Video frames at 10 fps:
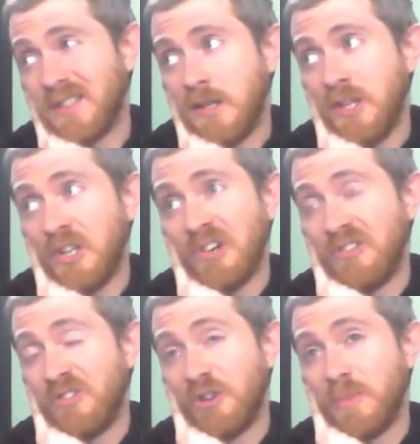you know,
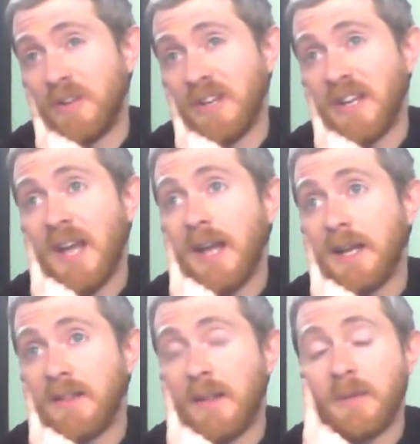in order to be like,
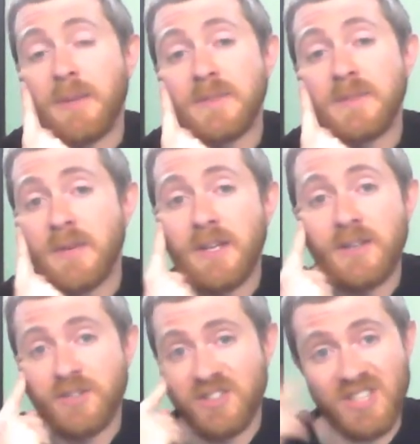hey, let me come speak at
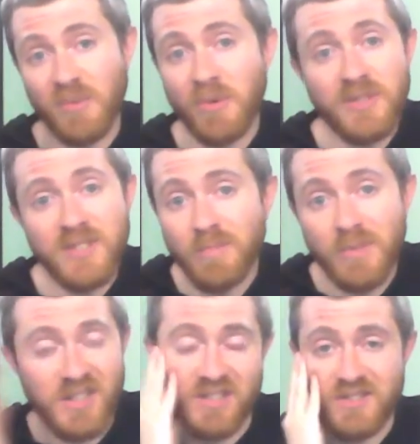your church. I wrote this
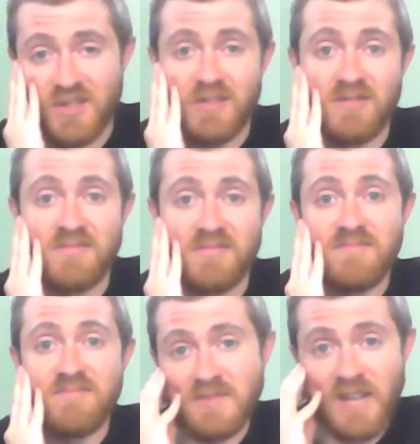book, so
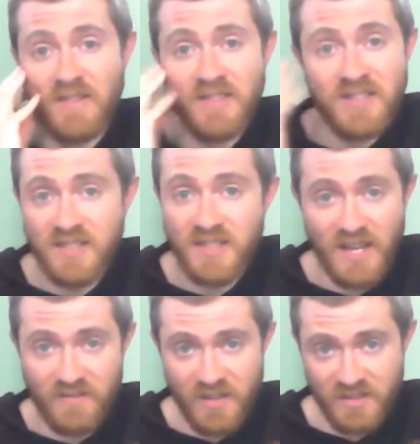obviously
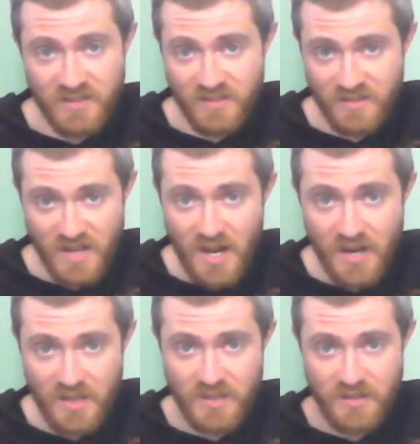I have things to
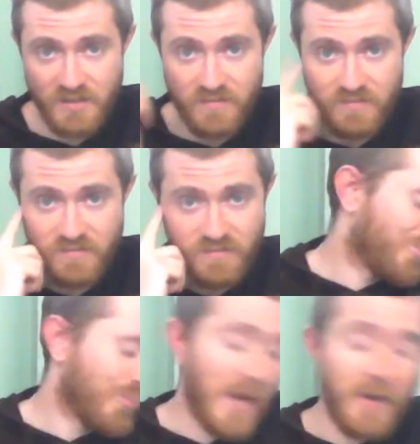say.
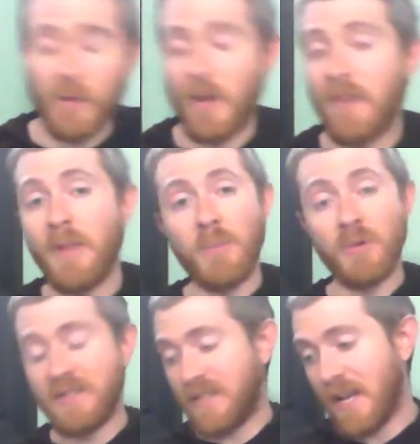I don't know, I have a lot more
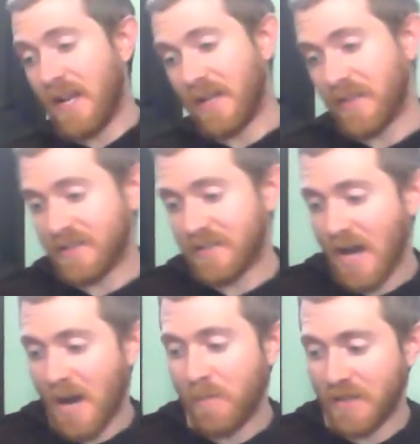to say on that
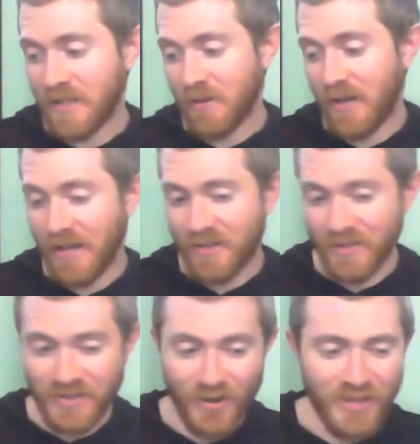topic now that I actually
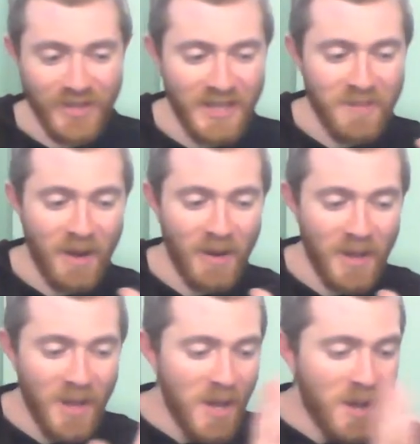start thinking about
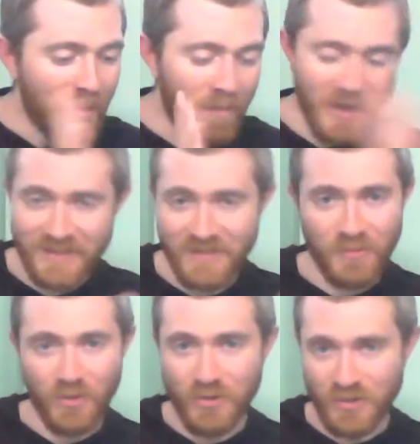it, but
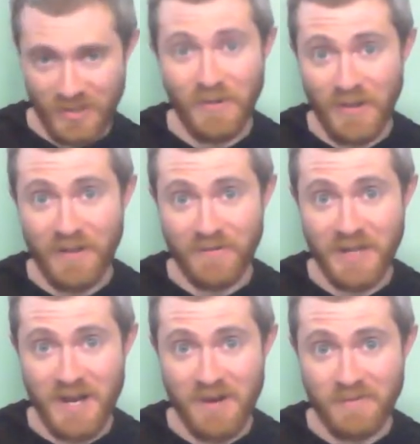we'll just leave it at that for
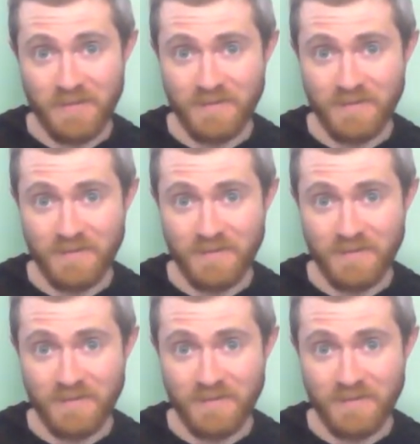now.